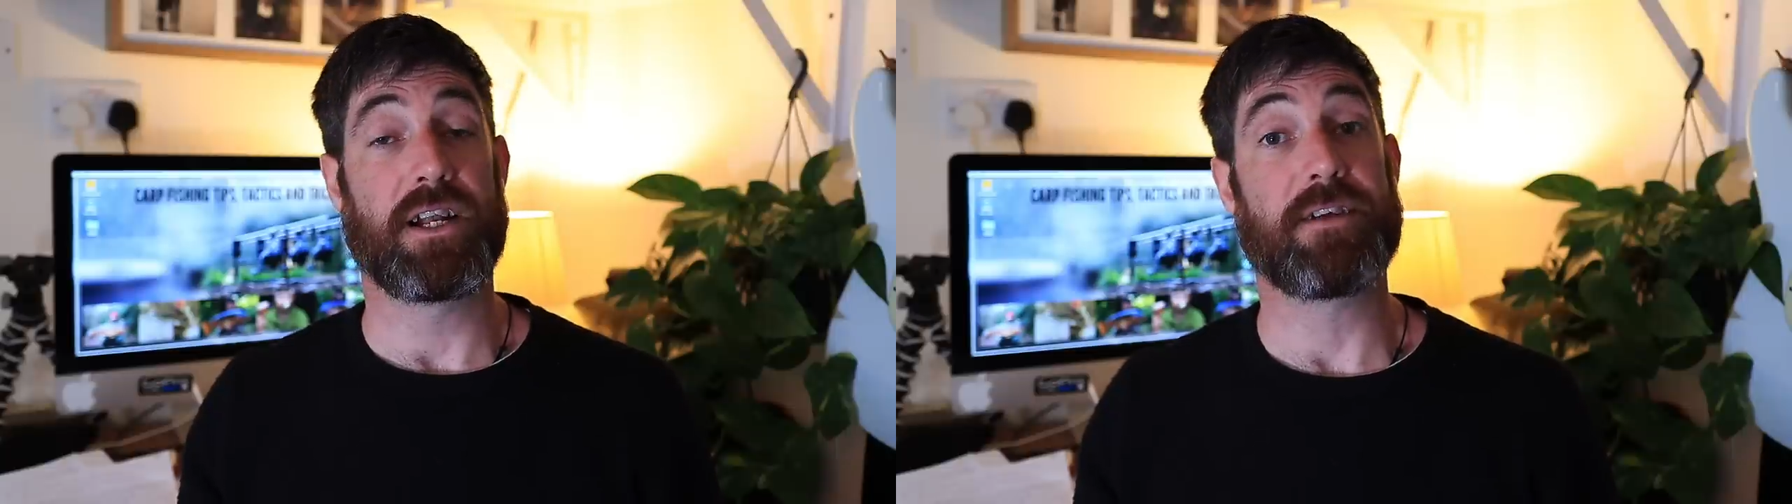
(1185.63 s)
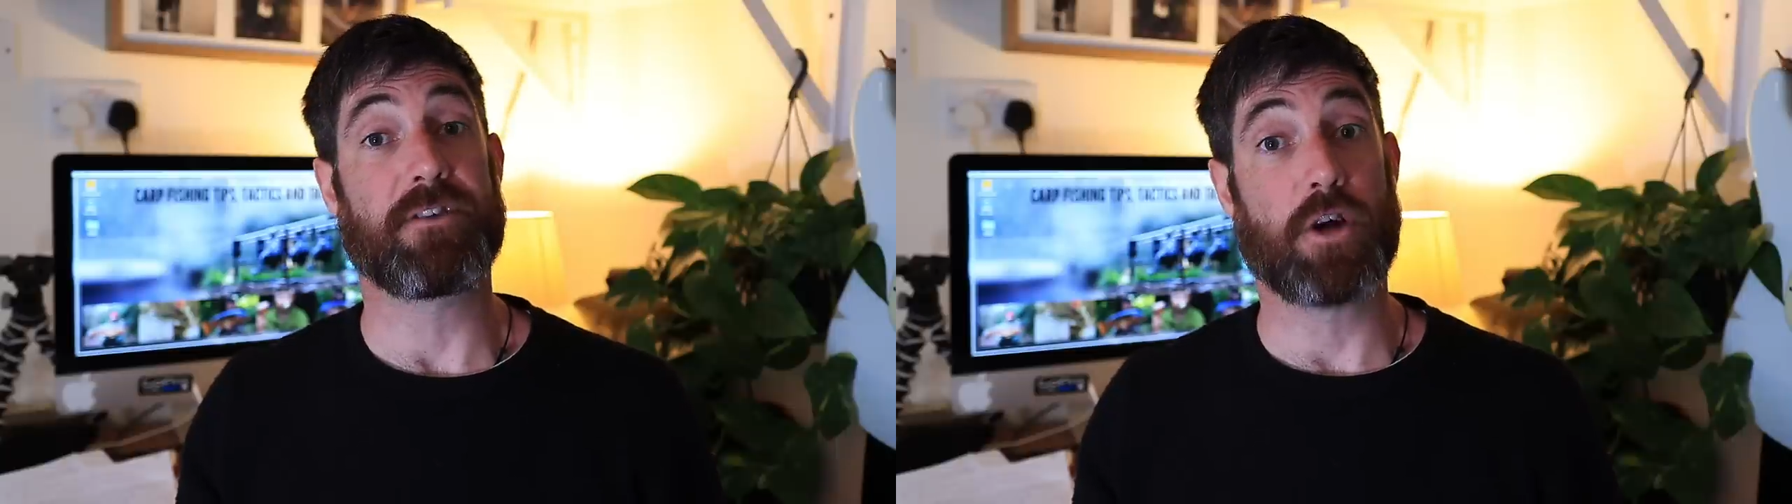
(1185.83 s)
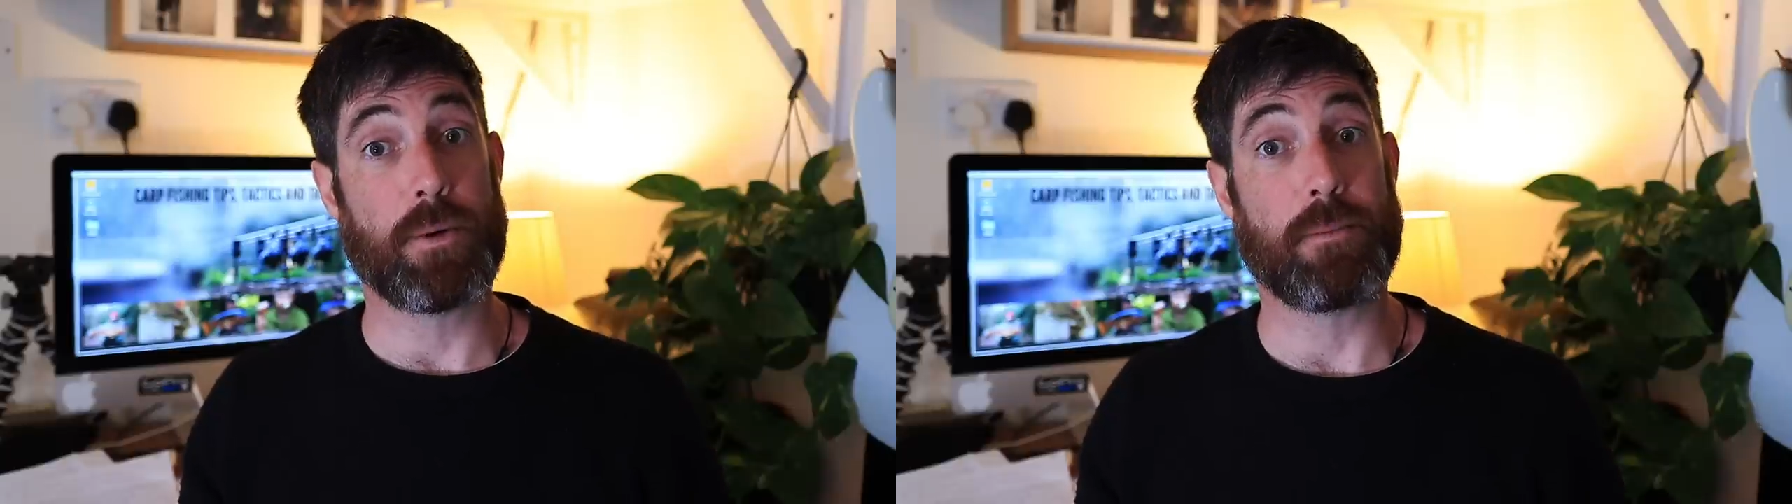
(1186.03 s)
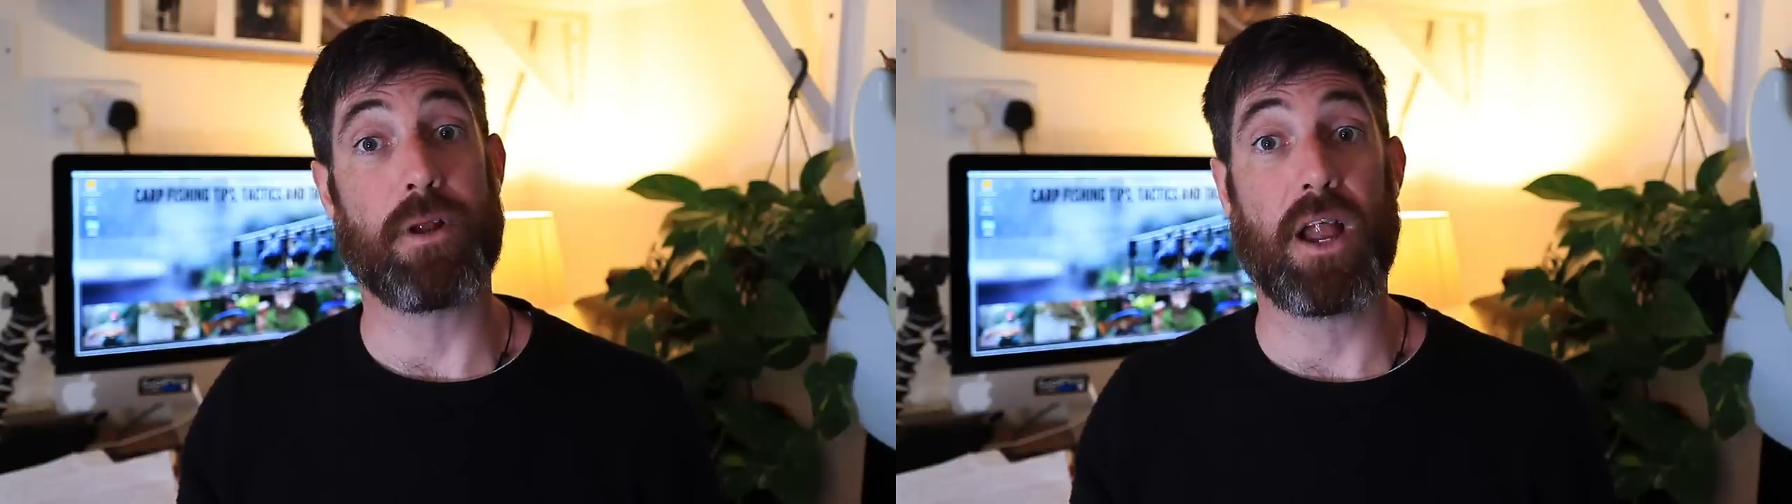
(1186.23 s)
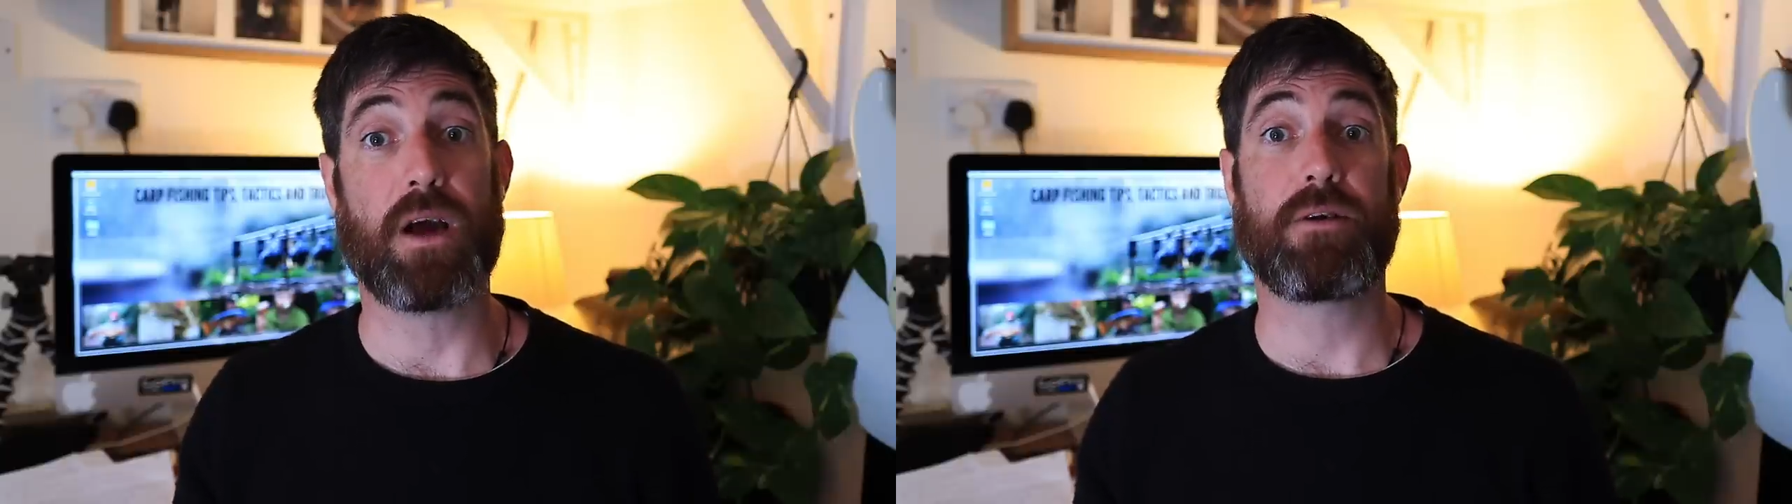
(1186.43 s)
Leave a comment
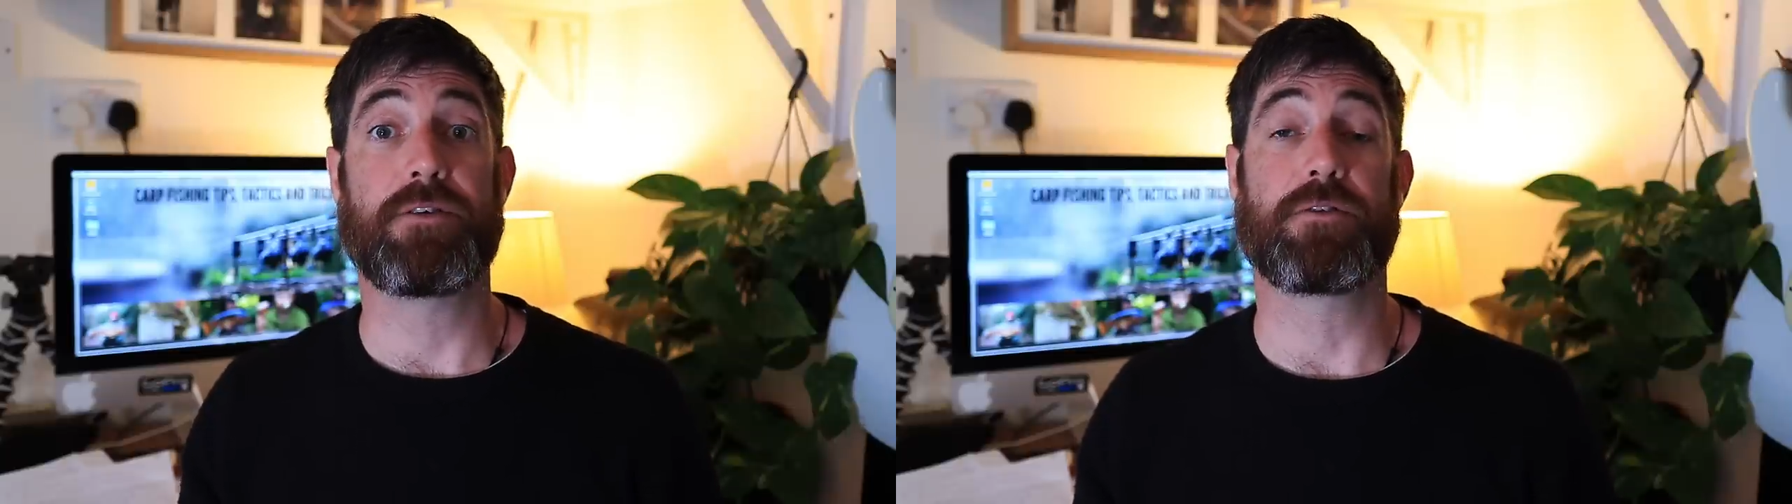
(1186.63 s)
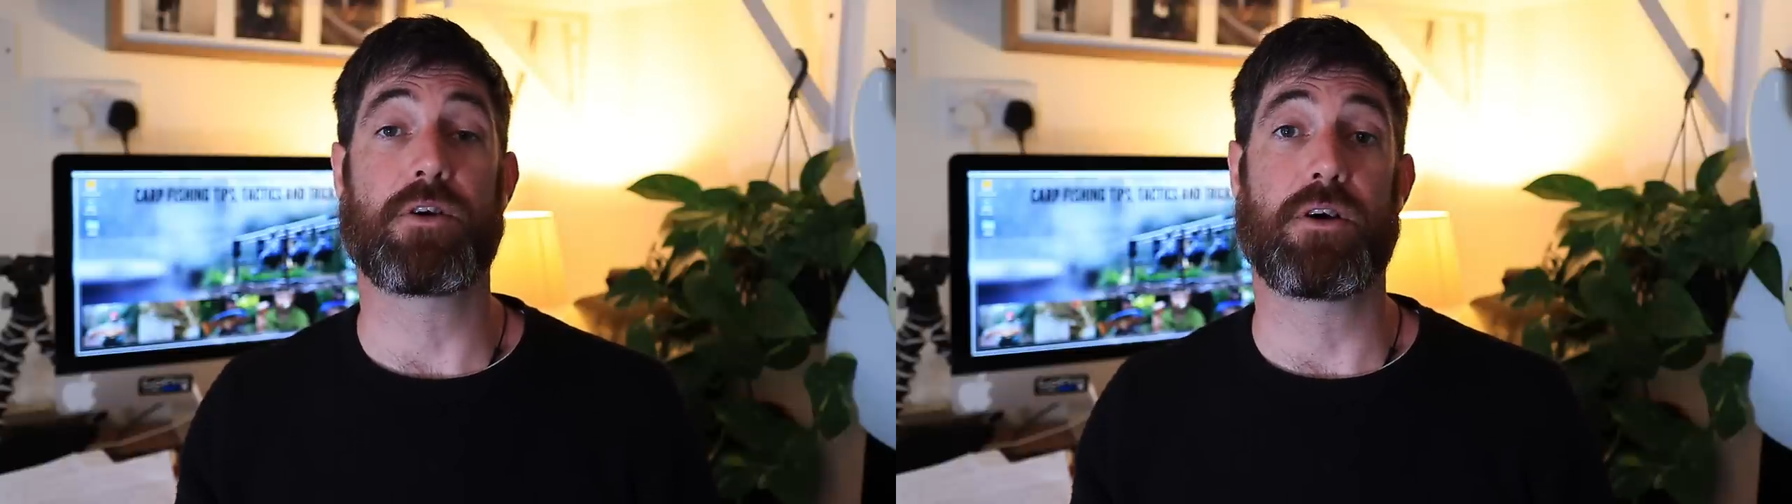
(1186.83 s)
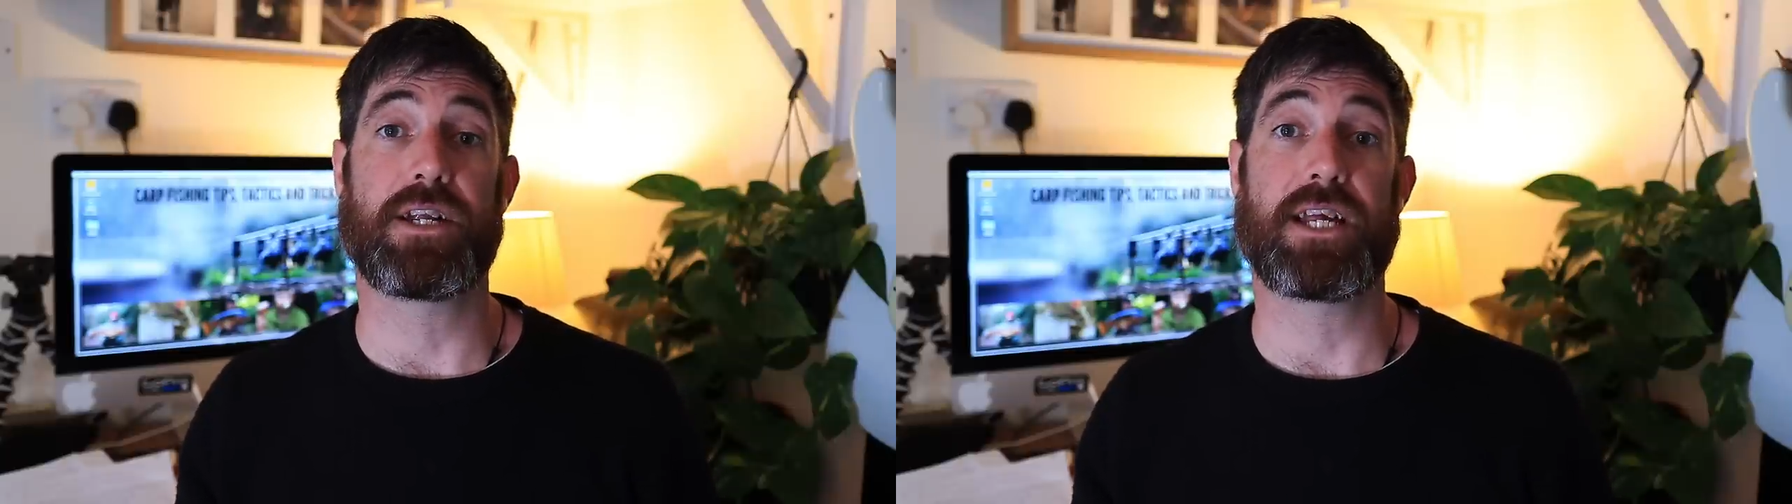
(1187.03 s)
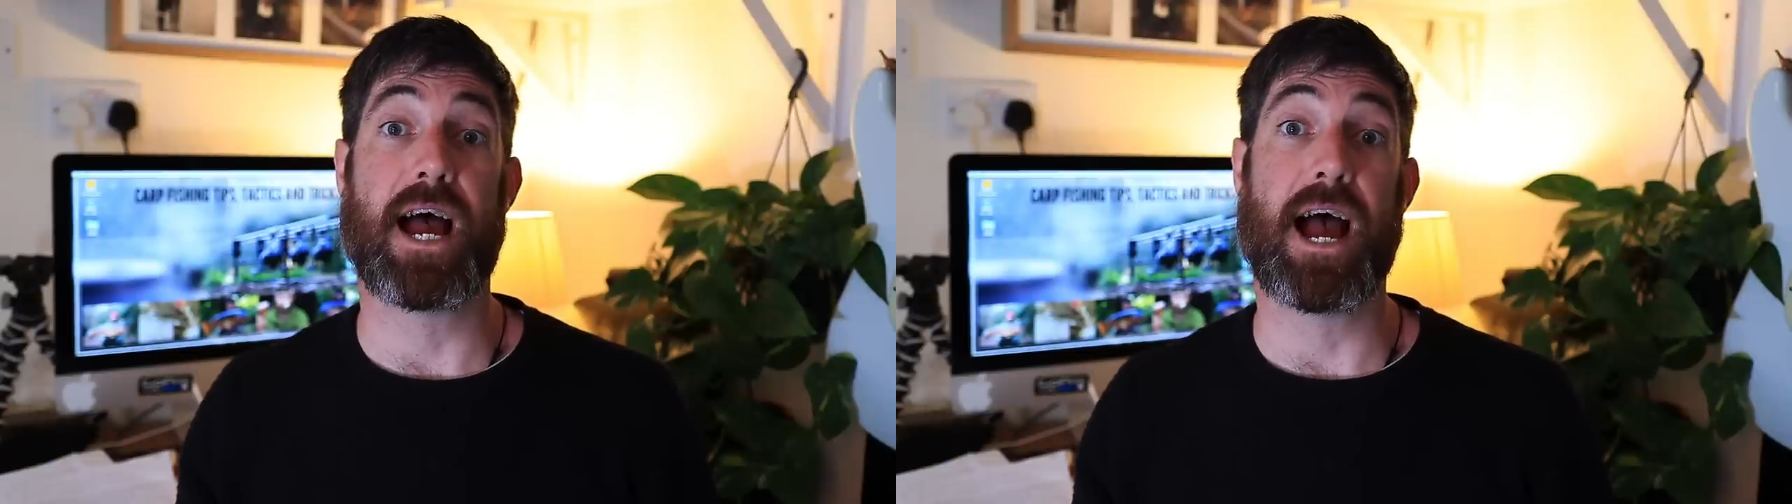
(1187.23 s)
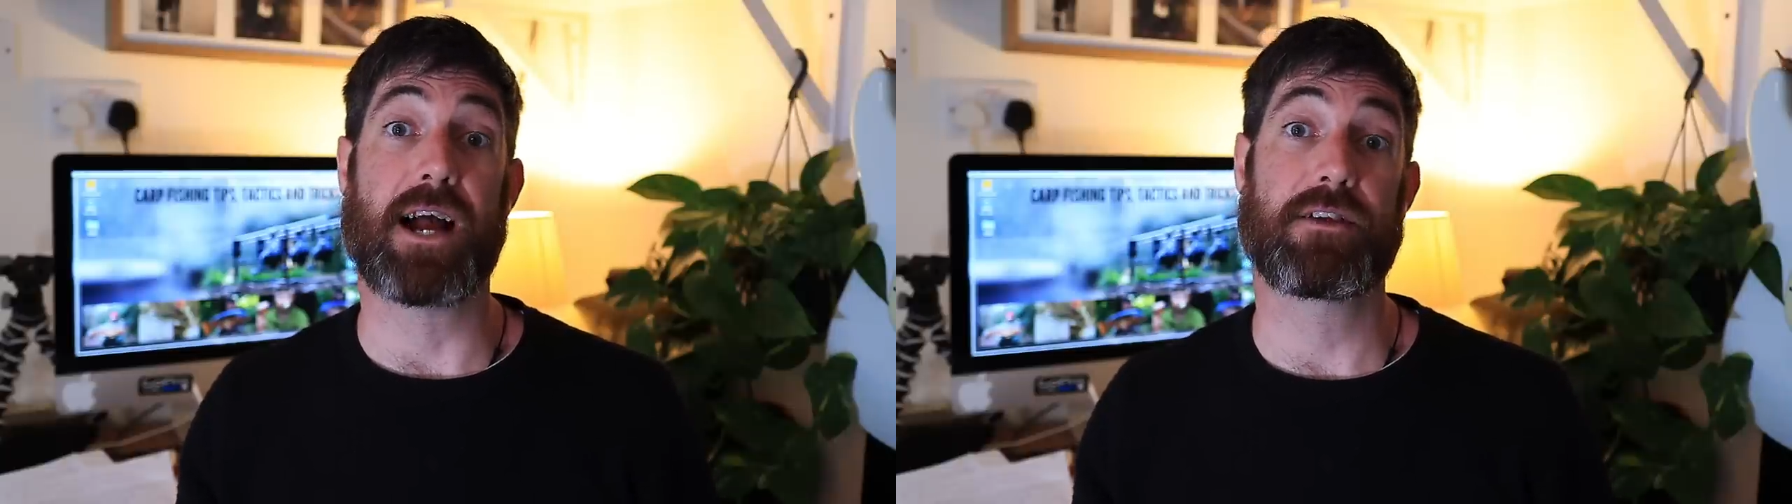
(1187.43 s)
below if you've got any
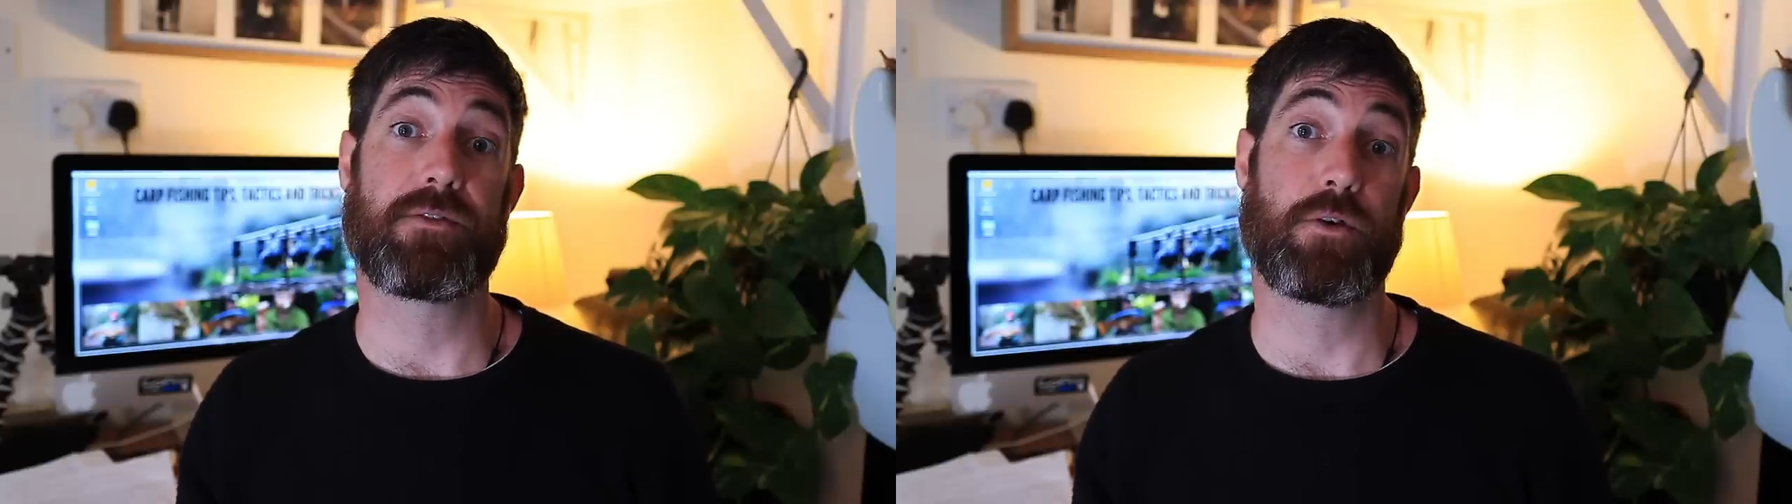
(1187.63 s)
hacks